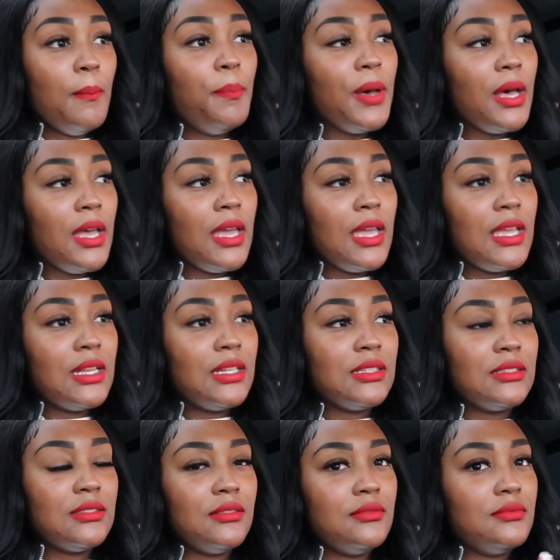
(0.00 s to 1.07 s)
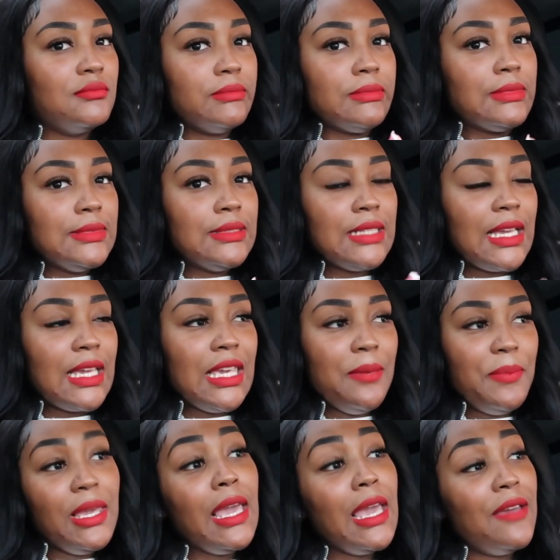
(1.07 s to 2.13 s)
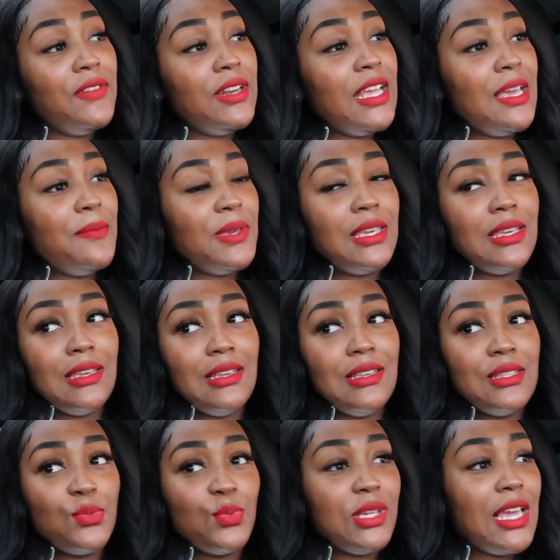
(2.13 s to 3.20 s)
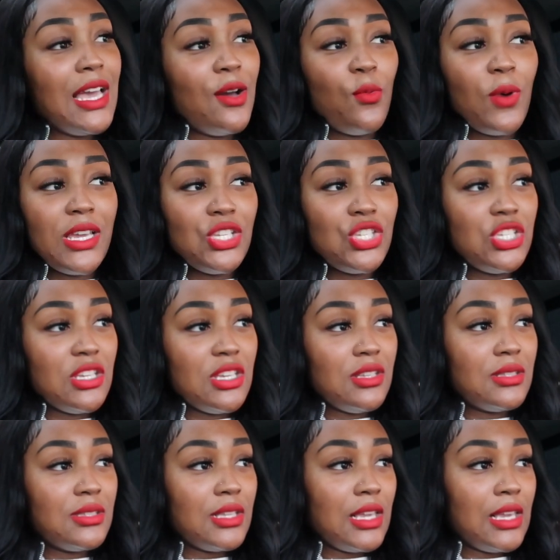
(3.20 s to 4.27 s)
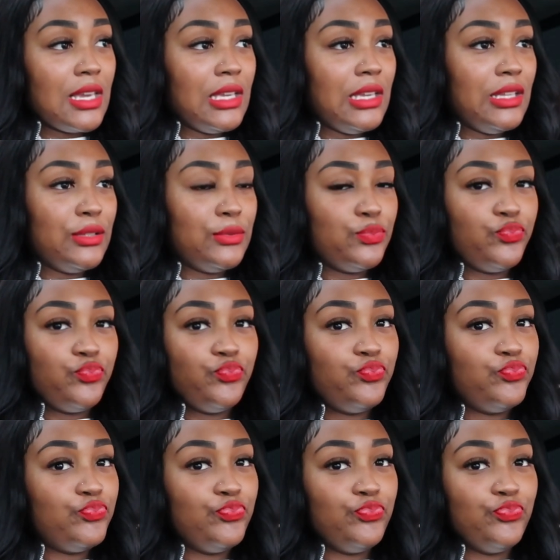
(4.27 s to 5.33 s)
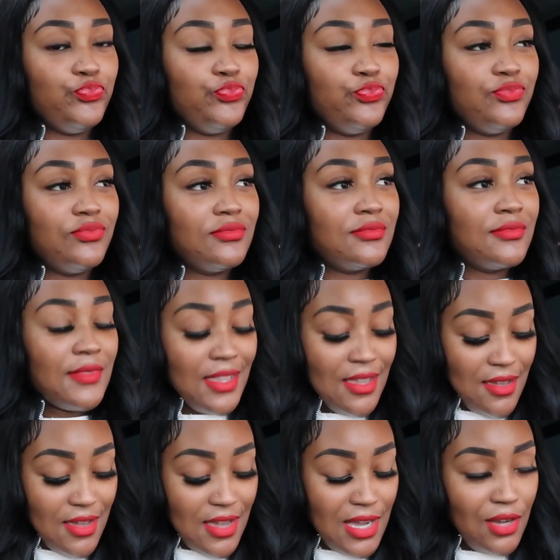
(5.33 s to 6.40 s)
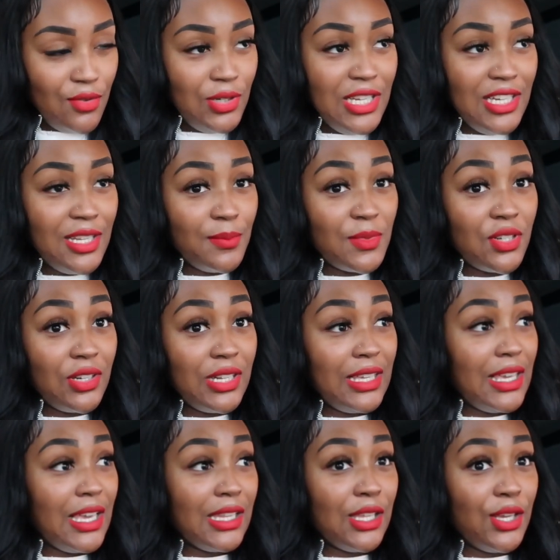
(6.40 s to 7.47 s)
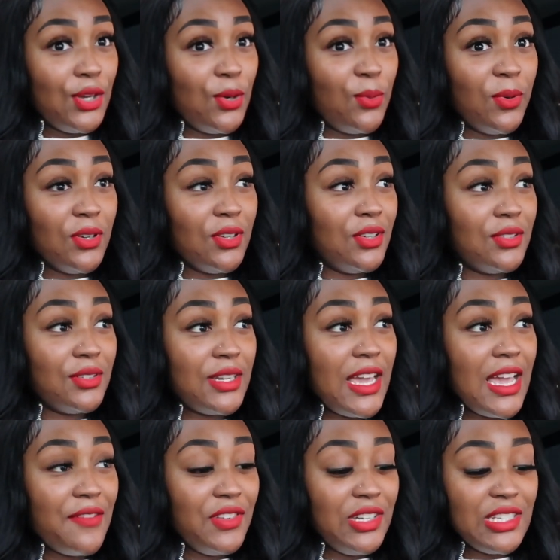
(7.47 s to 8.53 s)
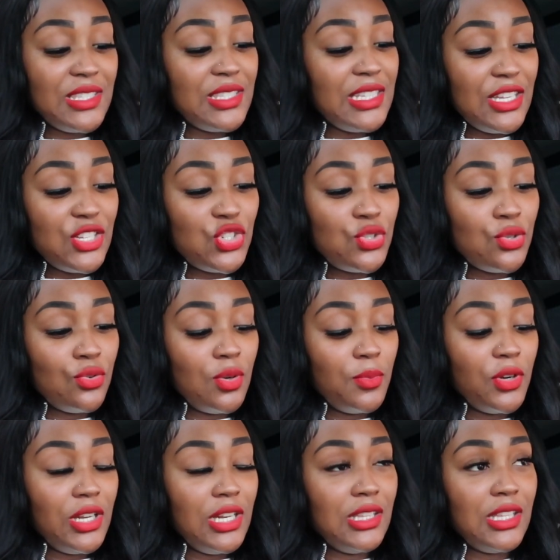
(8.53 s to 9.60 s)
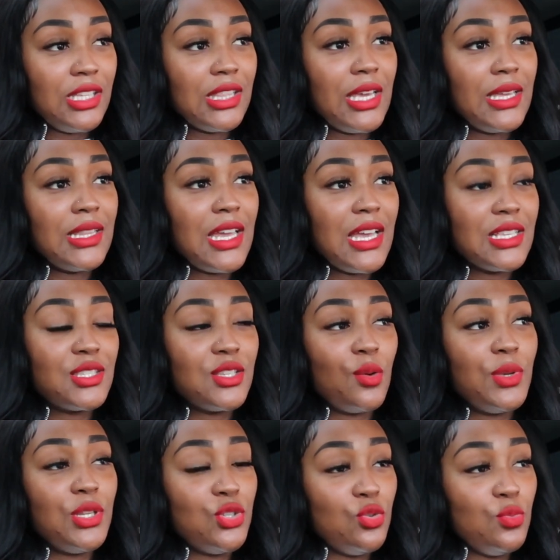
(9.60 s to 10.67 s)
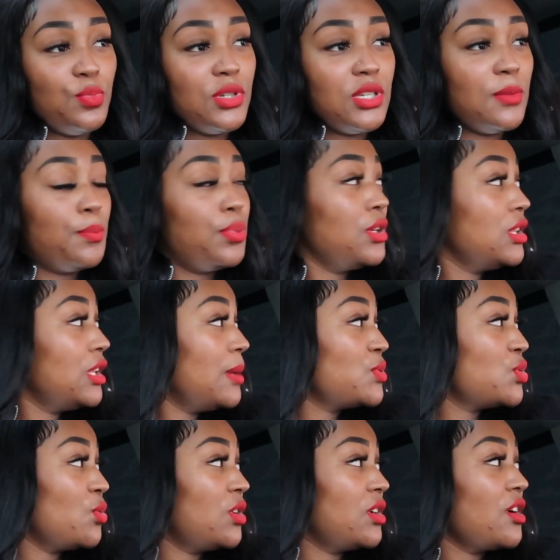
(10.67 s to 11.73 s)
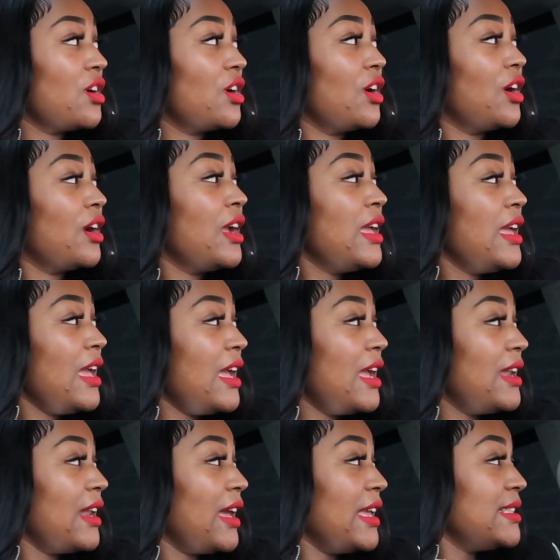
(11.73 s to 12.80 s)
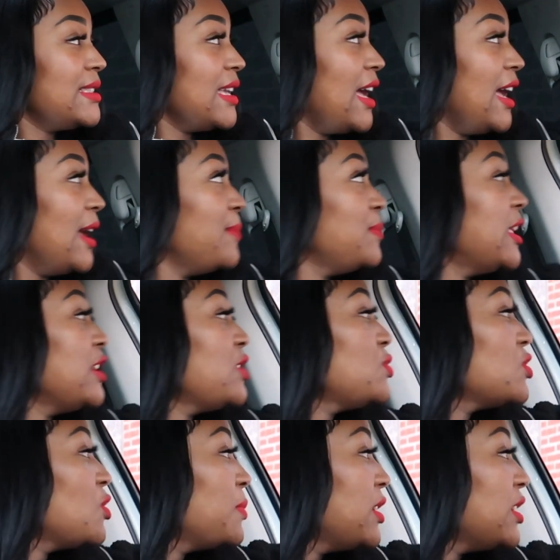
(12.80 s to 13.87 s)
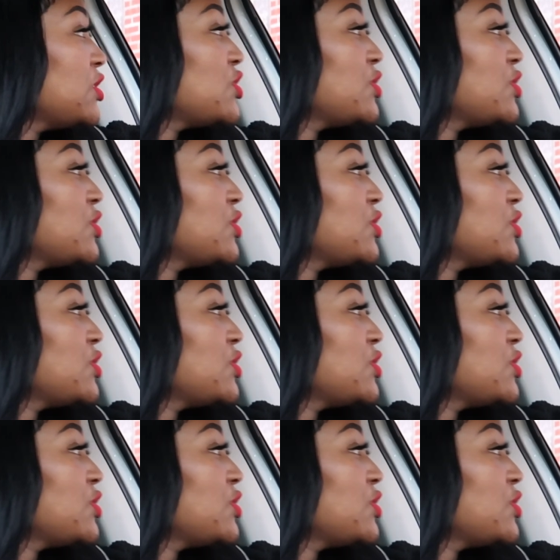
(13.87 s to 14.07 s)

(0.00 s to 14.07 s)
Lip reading: But I can't be having that because we got white sheets and I don't need them turning yellow or having a stench to them or anything like that. So we do put pull-ups on her at nighttime. Thank you so much.